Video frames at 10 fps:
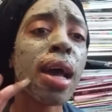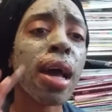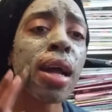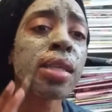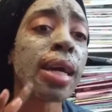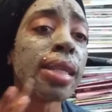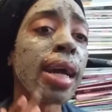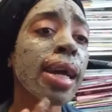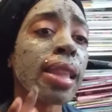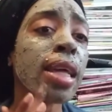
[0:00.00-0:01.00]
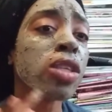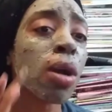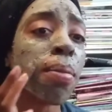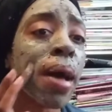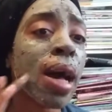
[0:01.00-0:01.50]
And I was like, dang, things
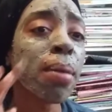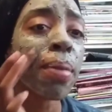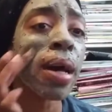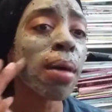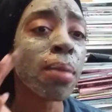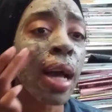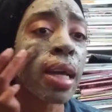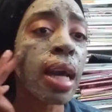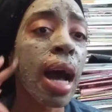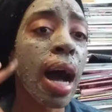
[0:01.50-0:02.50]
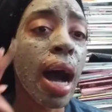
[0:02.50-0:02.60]
are bad. But I'm like,